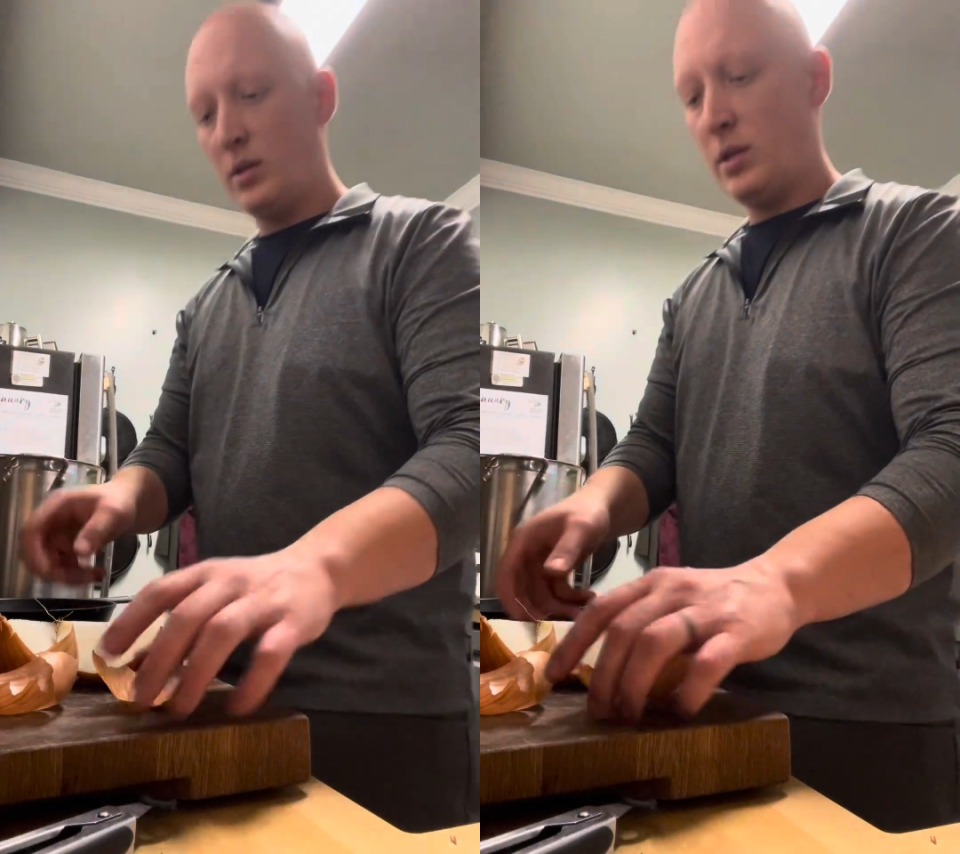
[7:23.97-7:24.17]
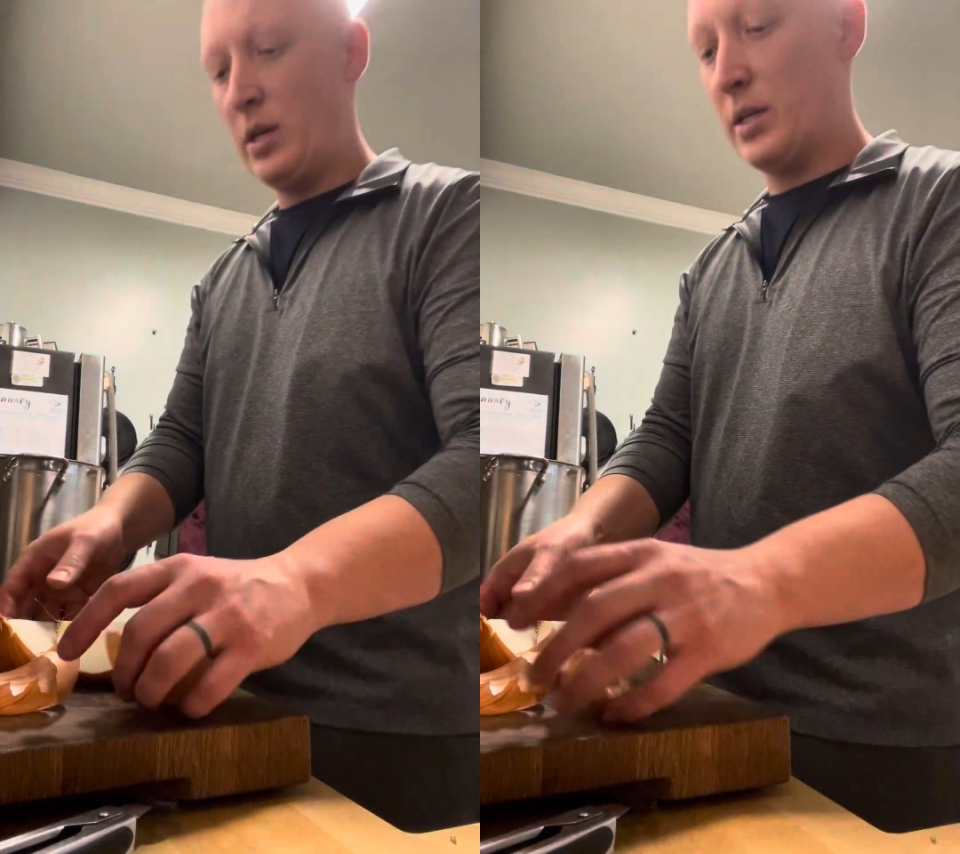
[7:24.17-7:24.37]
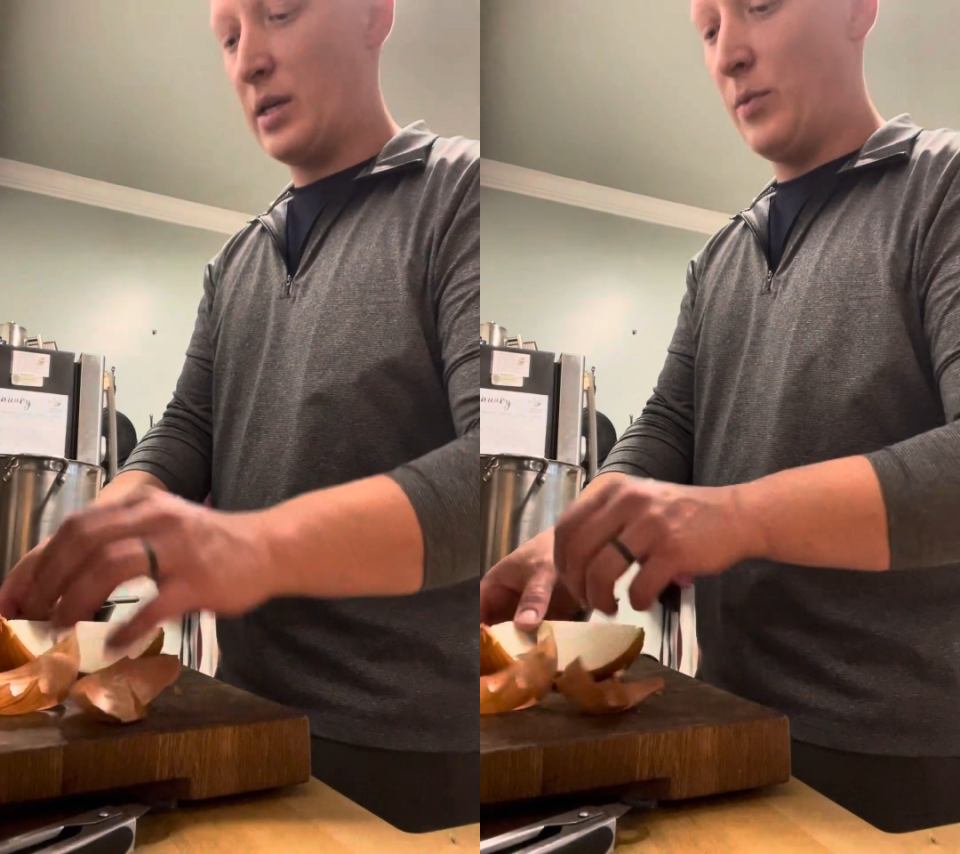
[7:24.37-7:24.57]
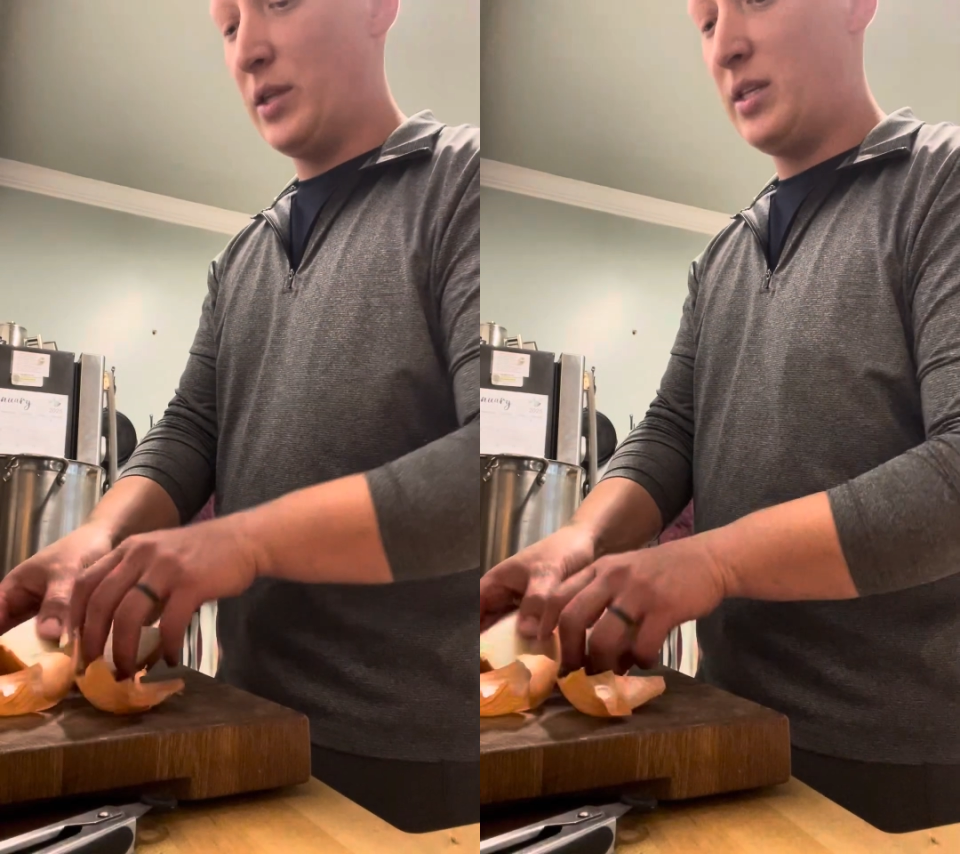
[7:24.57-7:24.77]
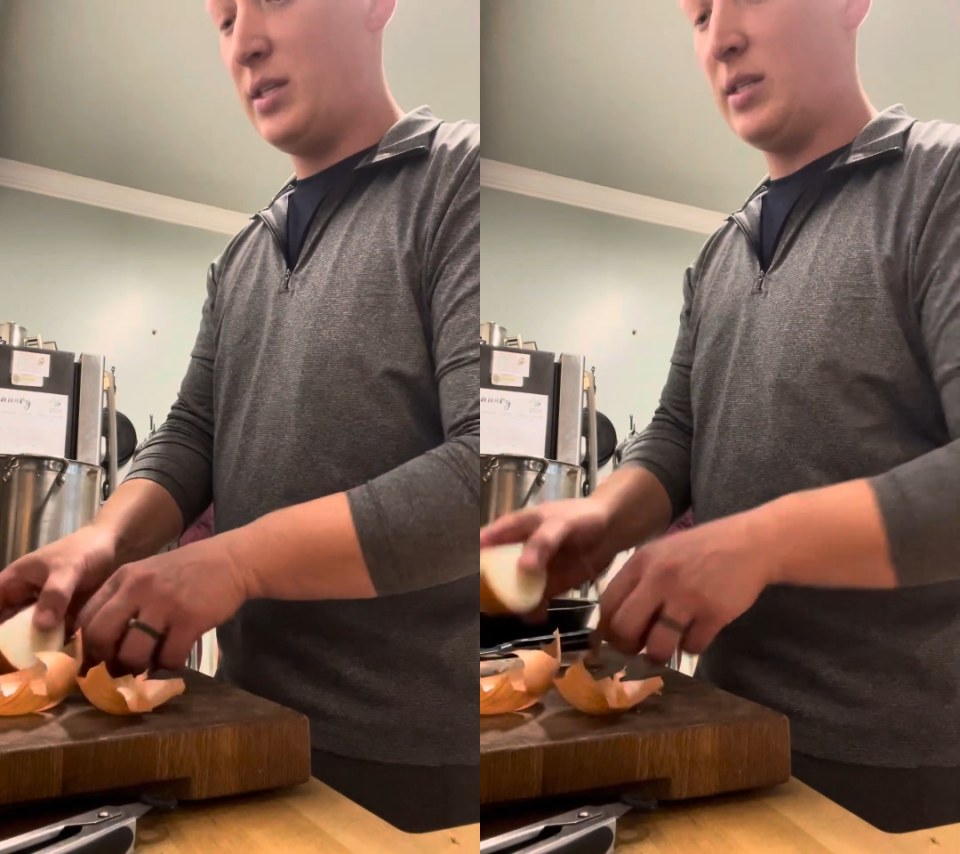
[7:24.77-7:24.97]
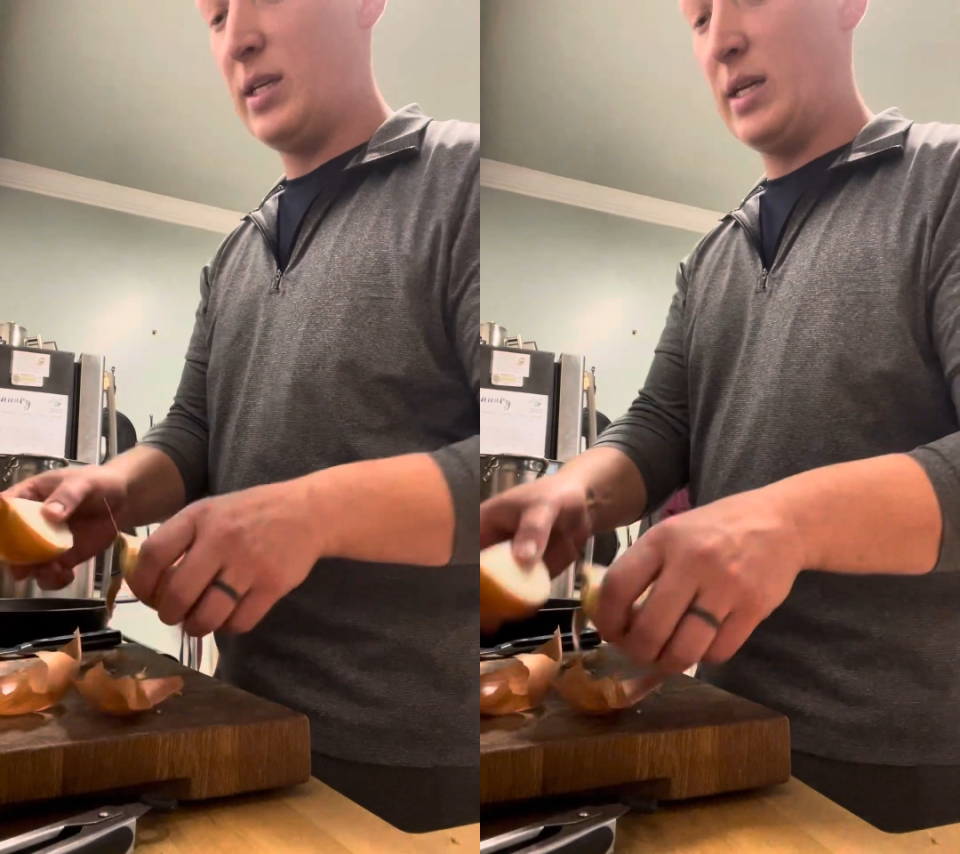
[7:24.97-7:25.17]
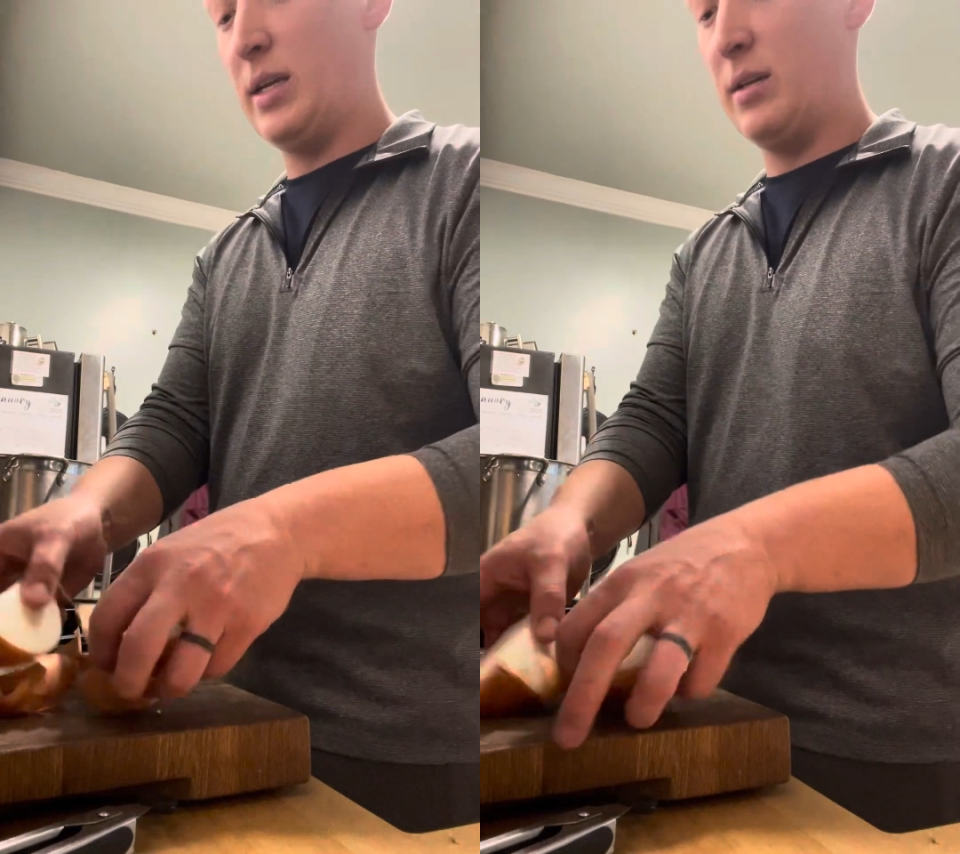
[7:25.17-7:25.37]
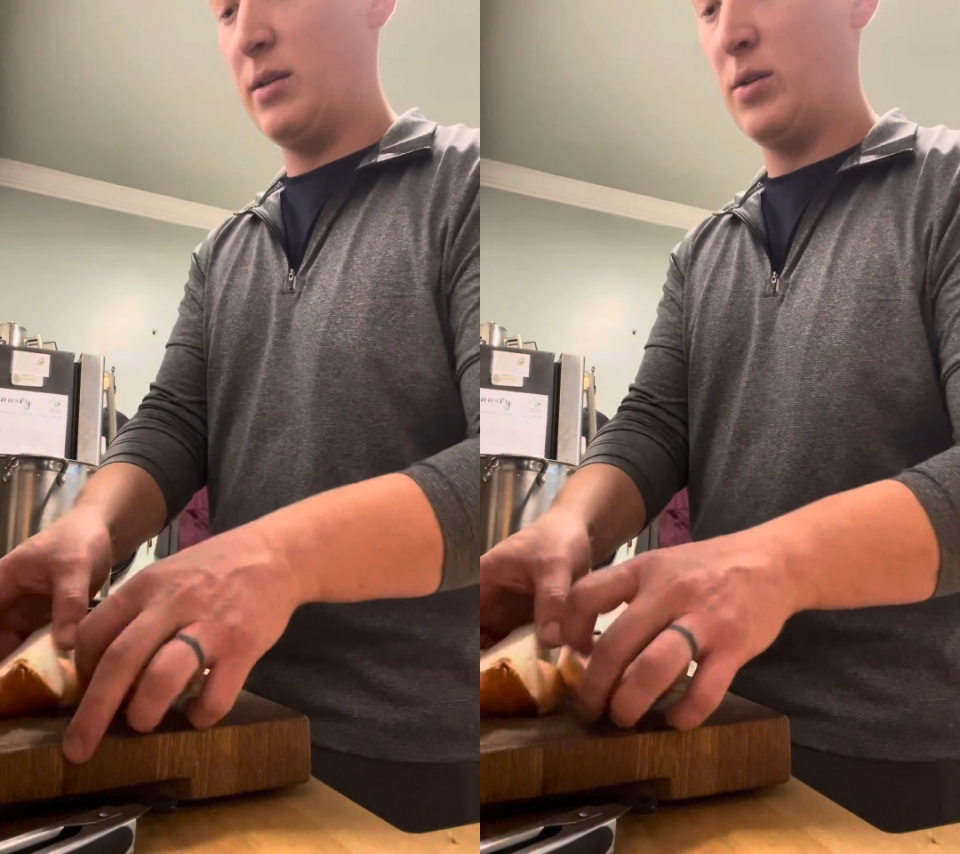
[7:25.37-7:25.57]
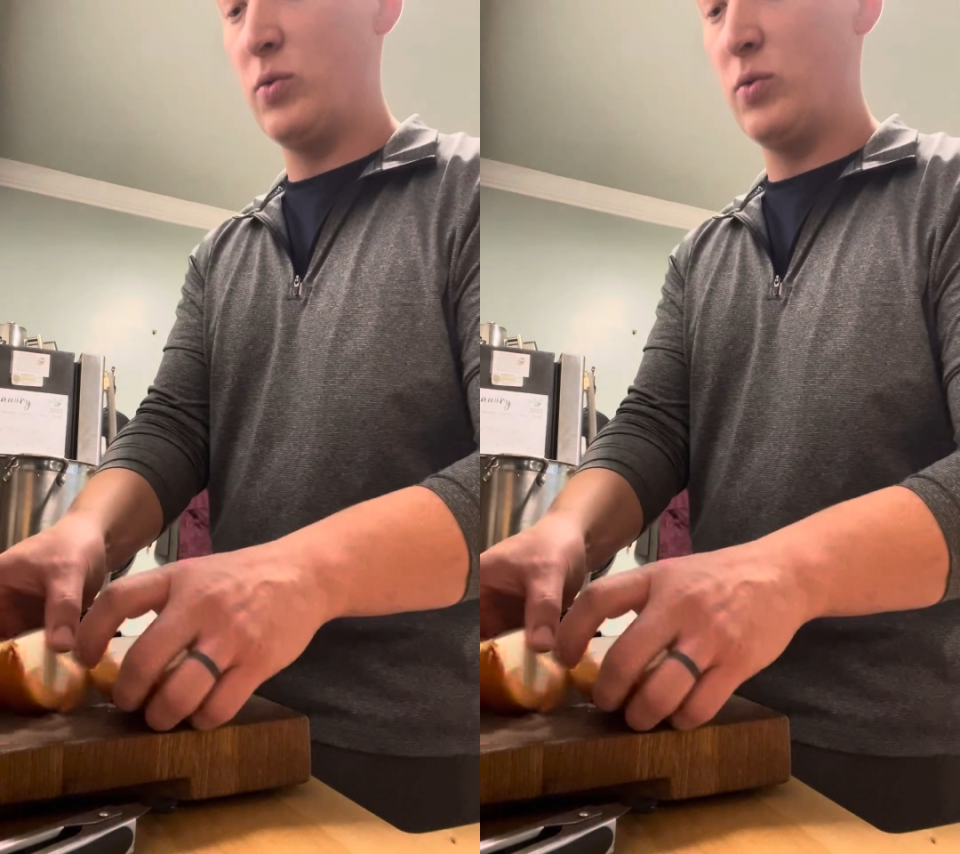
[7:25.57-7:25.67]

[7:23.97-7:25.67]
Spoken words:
Yeah, because I want these to get